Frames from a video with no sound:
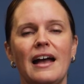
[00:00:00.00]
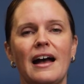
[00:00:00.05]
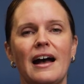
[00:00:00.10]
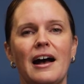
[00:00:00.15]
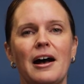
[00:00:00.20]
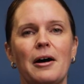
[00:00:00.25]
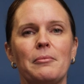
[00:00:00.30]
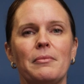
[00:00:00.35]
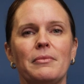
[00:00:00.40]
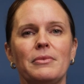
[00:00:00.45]

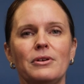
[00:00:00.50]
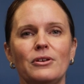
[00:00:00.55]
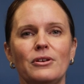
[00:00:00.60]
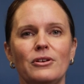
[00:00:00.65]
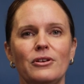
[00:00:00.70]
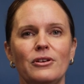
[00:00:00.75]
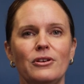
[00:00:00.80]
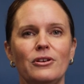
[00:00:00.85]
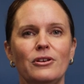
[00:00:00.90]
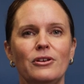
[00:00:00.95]
Um,
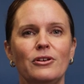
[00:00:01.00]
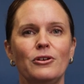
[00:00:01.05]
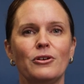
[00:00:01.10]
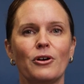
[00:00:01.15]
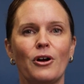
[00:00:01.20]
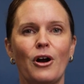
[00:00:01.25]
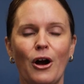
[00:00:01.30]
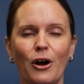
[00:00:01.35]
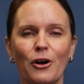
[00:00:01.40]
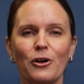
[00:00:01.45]

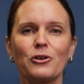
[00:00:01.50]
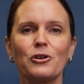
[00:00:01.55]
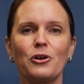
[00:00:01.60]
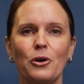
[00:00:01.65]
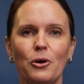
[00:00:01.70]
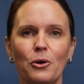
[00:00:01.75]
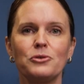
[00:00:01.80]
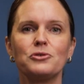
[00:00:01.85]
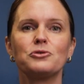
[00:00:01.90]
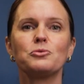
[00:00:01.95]
your heart
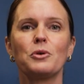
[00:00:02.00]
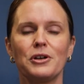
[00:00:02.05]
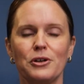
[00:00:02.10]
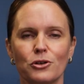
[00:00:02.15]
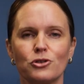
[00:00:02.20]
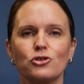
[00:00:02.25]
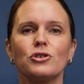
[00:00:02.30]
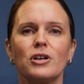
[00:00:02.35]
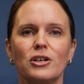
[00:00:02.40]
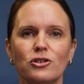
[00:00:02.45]
goes where
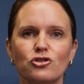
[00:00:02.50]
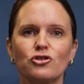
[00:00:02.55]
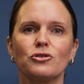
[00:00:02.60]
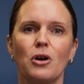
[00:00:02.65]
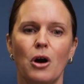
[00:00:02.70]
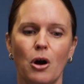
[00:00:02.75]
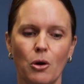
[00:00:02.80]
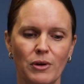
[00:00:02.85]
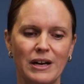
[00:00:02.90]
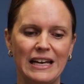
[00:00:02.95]
your
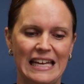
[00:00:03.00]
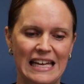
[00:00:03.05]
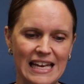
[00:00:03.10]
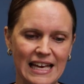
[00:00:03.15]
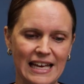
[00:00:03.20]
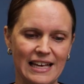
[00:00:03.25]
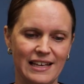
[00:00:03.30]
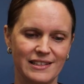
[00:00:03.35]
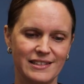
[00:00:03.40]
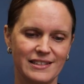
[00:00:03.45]
treasure already
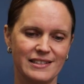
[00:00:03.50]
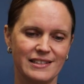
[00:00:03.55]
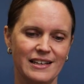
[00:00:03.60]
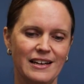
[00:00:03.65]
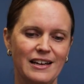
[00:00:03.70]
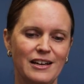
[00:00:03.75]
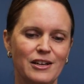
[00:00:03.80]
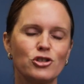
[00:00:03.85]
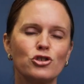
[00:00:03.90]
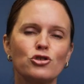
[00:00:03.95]
is.
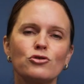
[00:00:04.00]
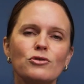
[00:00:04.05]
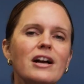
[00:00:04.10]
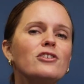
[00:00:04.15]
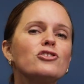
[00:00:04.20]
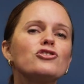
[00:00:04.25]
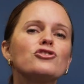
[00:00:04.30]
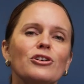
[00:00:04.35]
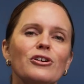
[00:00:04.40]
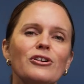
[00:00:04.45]

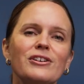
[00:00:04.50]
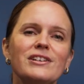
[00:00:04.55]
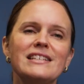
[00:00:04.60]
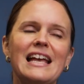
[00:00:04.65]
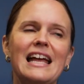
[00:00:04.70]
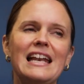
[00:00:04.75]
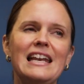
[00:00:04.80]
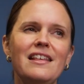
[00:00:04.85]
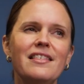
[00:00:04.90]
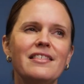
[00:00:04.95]
Treasure is
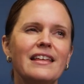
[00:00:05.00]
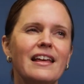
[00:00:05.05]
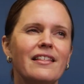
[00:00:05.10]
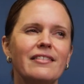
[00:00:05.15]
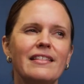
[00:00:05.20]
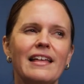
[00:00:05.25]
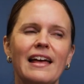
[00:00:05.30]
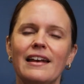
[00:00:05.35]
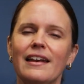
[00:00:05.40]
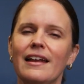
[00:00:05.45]

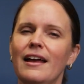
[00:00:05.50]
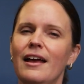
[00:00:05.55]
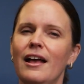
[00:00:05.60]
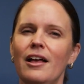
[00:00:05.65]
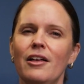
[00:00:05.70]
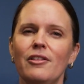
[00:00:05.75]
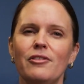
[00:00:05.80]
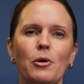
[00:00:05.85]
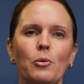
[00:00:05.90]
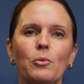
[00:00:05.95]
anything that
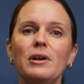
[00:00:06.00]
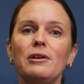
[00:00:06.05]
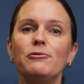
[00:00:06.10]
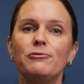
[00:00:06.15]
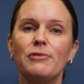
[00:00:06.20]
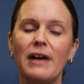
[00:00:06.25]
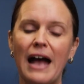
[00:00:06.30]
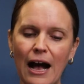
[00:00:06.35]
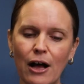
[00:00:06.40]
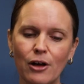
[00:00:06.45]
that we
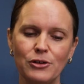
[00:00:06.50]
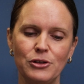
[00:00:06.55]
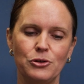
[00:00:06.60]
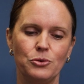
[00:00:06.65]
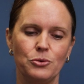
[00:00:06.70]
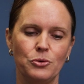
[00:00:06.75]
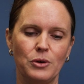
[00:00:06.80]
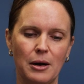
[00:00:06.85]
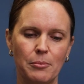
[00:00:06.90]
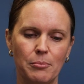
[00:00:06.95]

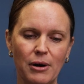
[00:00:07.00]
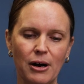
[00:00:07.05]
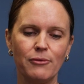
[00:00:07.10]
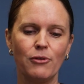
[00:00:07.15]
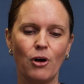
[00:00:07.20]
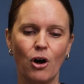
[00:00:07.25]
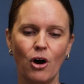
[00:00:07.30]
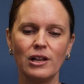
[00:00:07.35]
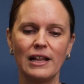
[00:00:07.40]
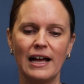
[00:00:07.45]
value
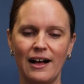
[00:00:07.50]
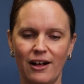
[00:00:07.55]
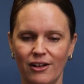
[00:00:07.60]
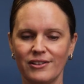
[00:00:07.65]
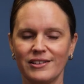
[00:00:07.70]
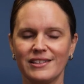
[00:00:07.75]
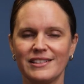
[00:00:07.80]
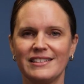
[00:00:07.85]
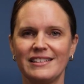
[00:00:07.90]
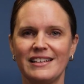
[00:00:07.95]
above all
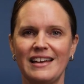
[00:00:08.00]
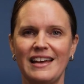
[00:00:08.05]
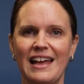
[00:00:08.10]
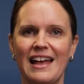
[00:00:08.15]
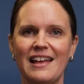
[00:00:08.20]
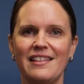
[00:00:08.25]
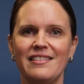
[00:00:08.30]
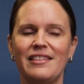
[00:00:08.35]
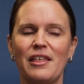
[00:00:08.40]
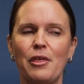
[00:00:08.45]
else,
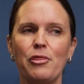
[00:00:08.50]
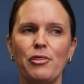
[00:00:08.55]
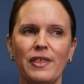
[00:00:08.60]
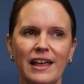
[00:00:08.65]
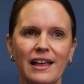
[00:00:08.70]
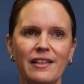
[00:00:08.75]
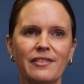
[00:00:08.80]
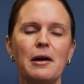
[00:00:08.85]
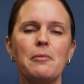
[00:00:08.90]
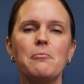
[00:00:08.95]
and the
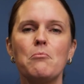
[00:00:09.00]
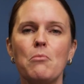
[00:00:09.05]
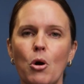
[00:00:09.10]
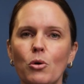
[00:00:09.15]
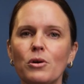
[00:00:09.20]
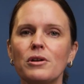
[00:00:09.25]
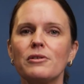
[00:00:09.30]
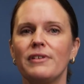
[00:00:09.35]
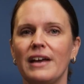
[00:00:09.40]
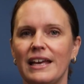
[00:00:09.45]
thing that
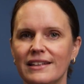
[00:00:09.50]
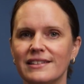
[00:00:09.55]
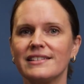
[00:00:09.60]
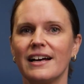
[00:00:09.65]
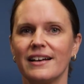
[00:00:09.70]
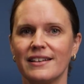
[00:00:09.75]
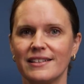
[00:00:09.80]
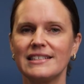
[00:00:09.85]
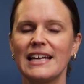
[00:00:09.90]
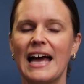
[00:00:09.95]

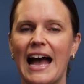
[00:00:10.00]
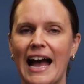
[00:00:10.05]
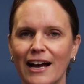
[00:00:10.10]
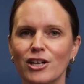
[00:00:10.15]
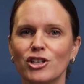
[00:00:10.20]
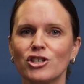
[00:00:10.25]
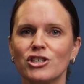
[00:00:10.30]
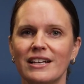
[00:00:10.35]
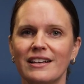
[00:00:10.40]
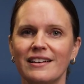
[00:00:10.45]
motivates us to
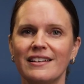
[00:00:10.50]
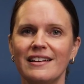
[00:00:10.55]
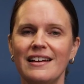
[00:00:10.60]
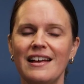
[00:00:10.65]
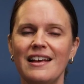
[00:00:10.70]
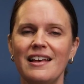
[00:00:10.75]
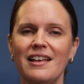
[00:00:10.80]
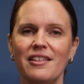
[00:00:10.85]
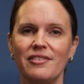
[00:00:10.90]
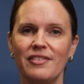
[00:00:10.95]
action.
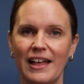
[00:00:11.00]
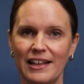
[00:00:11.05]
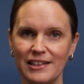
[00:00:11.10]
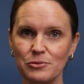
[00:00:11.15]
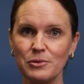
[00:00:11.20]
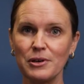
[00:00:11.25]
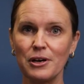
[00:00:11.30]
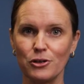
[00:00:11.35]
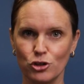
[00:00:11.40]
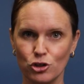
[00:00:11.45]

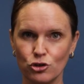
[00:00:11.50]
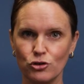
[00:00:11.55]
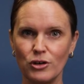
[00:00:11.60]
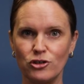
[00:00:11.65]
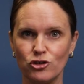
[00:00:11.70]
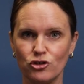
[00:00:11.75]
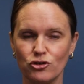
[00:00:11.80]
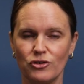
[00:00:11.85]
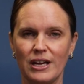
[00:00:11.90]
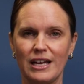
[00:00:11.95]
That's what our
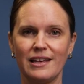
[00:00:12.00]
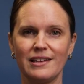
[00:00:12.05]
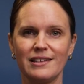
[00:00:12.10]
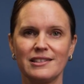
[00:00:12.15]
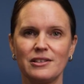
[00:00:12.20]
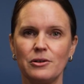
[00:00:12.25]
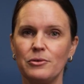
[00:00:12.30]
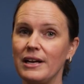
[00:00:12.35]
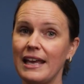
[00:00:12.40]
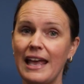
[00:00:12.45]
treasure is.
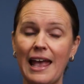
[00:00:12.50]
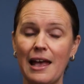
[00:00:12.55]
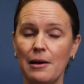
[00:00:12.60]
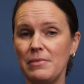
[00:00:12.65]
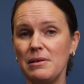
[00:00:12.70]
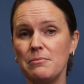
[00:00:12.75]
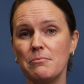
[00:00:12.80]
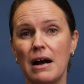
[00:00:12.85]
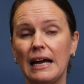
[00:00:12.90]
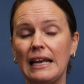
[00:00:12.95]
So it
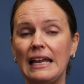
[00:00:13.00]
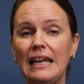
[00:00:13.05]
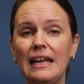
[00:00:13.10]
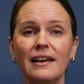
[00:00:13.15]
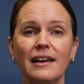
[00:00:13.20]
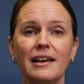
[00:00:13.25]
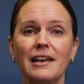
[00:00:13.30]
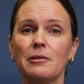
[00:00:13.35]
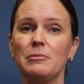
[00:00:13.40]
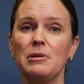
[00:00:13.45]
can be
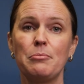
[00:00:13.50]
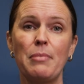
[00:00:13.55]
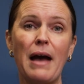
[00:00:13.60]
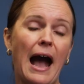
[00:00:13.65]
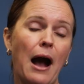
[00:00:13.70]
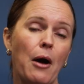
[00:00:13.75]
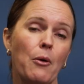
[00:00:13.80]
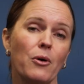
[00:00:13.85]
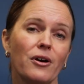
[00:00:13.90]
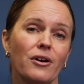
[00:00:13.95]
money, it can be
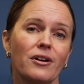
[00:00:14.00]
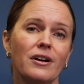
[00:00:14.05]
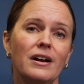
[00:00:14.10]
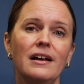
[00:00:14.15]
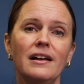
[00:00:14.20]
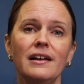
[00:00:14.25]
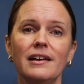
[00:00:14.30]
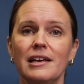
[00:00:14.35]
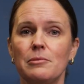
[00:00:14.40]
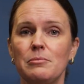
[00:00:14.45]
power,
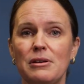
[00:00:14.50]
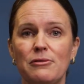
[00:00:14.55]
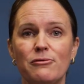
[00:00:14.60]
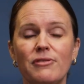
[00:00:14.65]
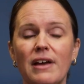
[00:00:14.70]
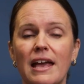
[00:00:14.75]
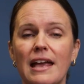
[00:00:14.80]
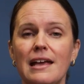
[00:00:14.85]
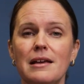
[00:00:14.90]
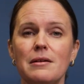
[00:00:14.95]
it can be
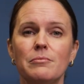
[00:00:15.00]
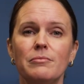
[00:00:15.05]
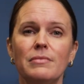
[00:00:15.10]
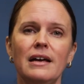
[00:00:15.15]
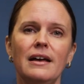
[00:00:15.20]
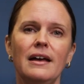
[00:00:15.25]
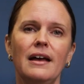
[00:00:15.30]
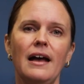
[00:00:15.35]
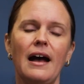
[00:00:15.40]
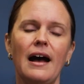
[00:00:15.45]

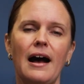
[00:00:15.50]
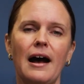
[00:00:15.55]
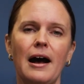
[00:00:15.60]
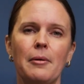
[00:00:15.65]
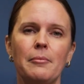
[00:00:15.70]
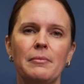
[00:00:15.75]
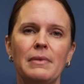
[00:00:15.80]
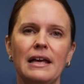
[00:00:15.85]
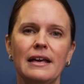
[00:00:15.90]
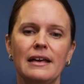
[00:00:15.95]
fame,
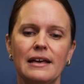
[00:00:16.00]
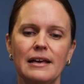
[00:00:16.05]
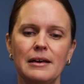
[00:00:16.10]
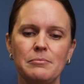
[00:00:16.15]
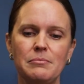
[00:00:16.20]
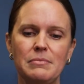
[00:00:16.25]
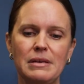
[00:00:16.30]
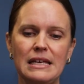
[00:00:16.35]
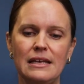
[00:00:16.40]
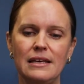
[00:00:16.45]
um, it
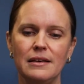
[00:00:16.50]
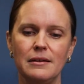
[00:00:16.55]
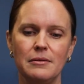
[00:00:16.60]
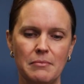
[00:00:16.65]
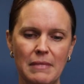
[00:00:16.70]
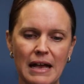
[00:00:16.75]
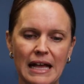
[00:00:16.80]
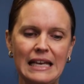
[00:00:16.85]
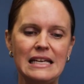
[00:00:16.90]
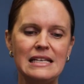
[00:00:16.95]
can be
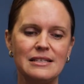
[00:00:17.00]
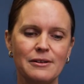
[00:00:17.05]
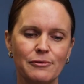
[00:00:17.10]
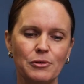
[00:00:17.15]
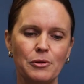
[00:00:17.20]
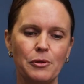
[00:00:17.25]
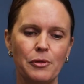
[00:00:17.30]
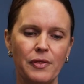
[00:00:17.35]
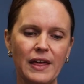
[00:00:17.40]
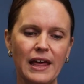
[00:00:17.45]
many
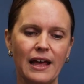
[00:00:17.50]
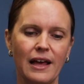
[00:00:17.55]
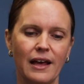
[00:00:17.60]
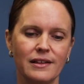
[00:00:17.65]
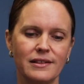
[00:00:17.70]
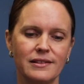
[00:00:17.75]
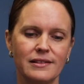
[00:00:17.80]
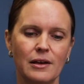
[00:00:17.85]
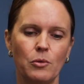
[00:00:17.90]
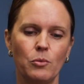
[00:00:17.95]
different
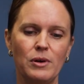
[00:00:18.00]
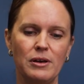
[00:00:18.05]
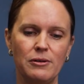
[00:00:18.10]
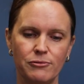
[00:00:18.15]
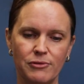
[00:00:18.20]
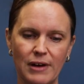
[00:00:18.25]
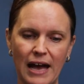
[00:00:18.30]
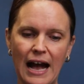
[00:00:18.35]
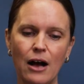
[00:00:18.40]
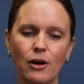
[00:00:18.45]
things that we
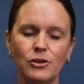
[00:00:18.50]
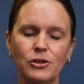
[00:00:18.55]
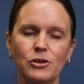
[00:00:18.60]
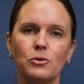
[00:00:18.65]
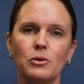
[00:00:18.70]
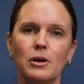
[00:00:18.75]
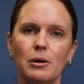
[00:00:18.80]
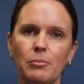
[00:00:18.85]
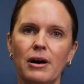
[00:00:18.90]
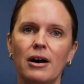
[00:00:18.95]

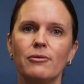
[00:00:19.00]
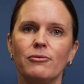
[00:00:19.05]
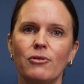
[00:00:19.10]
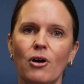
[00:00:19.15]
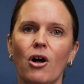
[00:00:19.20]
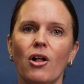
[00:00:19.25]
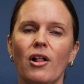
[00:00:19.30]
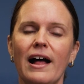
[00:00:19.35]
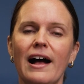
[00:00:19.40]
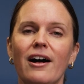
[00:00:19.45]
value above
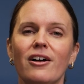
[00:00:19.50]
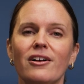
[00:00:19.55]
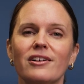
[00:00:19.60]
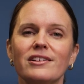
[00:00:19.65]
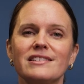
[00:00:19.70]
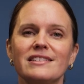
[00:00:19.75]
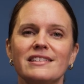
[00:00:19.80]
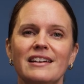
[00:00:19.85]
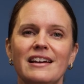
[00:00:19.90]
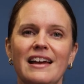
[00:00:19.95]
all
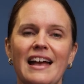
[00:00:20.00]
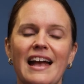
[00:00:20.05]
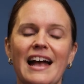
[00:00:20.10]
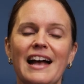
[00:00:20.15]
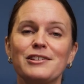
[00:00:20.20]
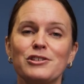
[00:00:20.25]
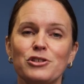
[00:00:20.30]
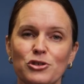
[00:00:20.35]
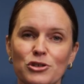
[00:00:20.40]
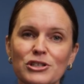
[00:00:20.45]
else.
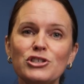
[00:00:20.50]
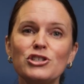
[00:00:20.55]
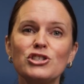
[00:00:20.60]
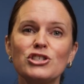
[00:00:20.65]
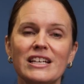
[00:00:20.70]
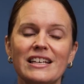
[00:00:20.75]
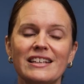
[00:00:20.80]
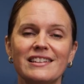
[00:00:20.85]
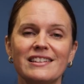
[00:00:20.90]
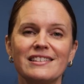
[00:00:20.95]
As
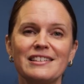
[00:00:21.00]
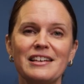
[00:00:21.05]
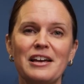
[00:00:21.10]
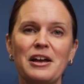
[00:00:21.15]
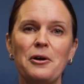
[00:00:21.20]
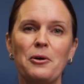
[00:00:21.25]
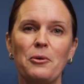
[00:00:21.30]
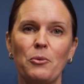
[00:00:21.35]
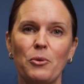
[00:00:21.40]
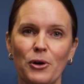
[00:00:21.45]
Christians,
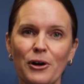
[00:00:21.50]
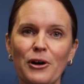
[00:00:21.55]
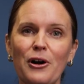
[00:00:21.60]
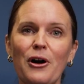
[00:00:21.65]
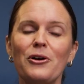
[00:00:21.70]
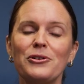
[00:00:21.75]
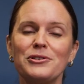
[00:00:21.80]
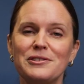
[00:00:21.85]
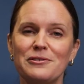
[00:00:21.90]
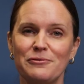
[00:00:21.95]
we're
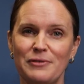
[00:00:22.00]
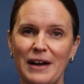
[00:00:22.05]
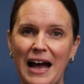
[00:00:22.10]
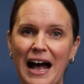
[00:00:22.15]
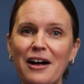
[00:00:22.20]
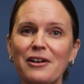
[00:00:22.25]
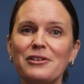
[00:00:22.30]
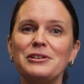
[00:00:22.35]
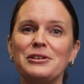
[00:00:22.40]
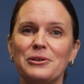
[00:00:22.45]
called to
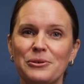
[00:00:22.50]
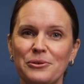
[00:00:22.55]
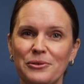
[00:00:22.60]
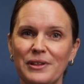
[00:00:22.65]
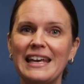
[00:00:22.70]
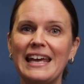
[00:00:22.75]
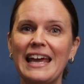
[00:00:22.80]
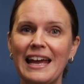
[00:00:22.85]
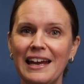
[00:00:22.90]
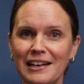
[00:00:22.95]
value
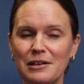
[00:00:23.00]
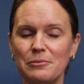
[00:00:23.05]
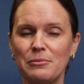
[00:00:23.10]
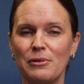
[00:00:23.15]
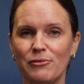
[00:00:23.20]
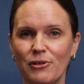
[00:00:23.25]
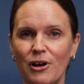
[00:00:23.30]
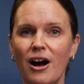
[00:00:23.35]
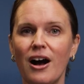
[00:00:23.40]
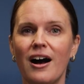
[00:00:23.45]
the kingdom
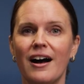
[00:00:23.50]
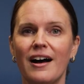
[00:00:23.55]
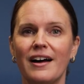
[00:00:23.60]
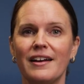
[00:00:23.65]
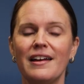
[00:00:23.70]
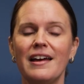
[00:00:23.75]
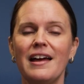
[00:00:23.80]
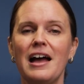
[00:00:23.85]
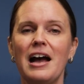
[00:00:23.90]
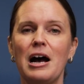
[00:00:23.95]
of
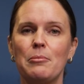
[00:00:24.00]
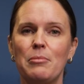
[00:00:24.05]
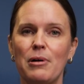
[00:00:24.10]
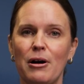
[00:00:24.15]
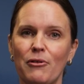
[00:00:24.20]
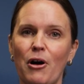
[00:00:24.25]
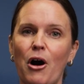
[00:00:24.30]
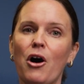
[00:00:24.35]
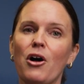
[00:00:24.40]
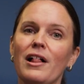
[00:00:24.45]
God
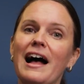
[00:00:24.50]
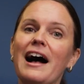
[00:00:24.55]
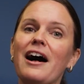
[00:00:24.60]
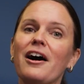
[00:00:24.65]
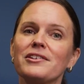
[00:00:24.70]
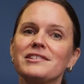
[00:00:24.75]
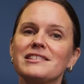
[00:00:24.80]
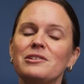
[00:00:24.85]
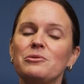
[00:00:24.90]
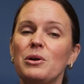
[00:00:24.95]
above all
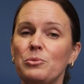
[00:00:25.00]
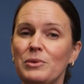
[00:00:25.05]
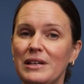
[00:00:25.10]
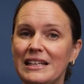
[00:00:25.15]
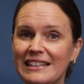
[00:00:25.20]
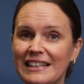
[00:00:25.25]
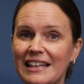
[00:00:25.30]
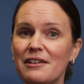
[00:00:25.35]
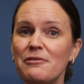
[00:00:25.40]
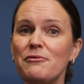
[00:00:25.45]
else. And when
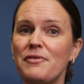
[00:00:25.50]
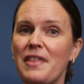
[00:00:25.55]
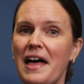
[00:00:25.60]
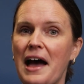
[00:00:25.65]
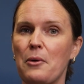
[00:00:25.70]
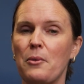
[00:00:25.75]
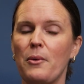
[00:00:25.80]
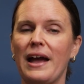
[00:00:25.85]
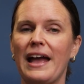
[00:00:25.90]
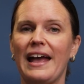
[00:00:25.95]
we live
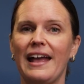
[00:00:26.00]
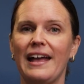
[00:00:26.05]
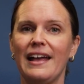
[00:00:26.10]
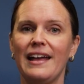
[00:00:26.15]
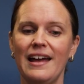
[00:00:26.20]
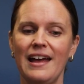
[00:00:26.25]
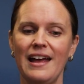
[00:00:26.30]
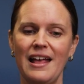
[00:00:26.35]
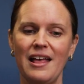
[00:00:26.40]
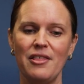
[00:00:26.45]
that
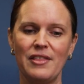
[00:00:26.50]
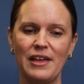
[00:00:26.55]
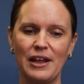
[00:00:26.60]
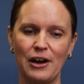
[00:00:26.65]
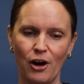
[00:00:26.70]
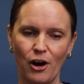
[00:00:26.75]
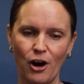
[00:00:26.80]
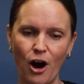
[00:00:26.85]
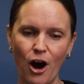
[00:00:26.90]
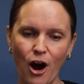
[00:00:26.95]
way,
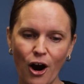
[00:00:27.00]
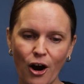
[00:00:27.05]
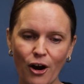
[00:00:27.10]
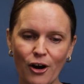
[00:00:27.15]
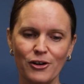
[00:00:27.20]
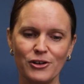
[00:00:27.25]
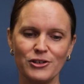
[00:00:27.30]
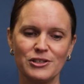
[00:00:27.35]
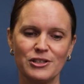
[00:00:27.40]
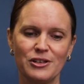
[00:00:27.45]
then our
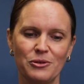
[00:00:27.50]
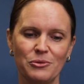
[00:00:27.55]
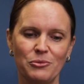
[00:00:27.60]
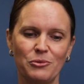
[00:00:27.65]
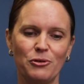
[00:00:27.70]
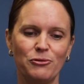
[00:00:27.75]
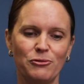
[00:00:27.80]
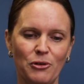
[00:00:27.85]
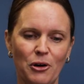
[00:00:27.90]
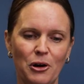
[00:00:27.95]
heart
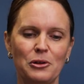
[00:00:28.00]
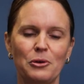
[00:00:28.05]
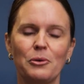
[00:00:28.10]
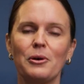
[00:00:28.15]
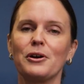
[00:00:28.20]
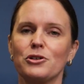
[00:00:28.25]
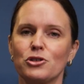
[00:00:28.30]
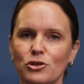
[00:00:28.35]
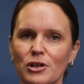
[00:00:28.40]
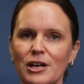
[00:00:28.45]
will follow
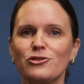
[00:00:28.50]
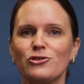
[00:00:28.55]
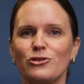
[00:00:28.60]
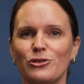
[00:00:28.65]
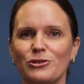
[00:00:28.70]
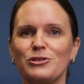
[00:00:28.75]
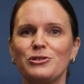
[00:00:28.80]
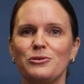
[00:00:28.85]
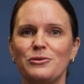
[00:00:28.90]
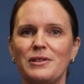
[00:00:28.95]
our
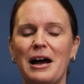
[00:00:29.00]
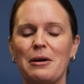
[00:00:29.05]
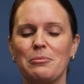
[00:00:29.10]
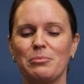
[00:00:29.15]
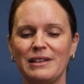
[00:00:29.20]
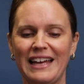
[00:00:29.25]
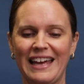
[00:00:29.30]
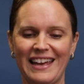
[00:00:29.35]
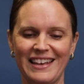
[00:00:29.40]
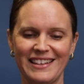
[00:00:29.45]
treasure to that
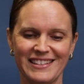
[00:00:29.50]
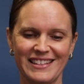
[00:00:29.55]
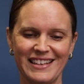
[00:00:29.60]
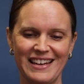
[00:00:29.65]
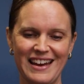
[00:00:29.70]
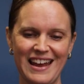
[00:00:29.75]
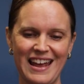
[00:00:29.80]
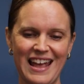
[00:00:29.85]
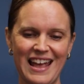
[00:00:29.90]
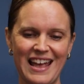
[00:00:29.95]
place.
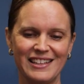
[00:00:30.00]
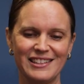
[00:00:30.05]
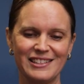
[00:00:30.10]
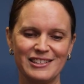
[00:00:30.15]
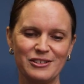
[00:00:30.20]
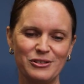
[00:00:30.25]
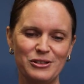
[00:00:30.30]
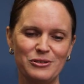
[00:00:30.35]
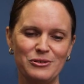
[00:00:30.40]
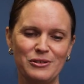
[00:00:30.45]
And
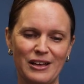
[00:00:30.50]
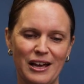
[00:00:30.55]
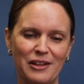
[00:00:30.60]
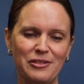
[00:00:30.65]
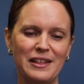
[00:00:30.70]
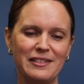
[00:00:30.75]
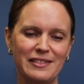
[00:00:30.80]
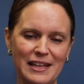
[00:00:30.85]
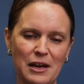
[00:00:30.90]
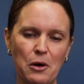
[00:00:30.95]
so you, I
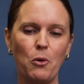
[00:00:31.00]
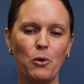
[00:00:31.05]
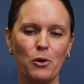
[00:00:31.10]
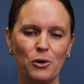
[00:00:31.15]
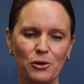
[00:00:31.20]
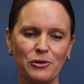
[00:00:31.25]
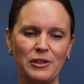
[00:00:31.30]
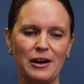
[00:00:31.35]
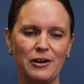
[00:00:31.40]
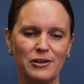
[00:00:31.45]
think the
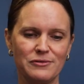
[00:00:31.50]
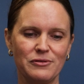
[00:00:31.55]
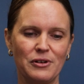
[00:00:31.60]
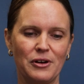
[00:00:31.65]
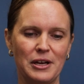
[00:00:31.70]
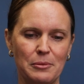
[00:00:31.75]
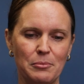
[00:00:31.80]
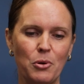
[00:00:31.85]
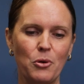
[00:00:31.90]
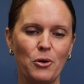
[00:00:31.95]
order there is
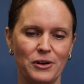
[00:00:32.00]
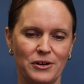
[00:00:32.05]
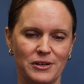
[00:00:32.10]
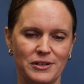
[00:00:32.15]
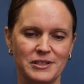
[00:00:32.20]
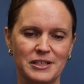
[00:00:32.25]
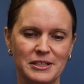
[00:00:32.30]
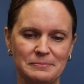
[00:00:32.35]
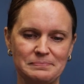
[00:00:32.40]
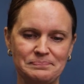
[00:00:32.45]
very
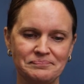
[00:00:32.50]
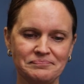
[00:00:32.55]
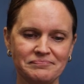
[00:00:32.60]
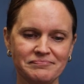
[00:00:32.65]
important.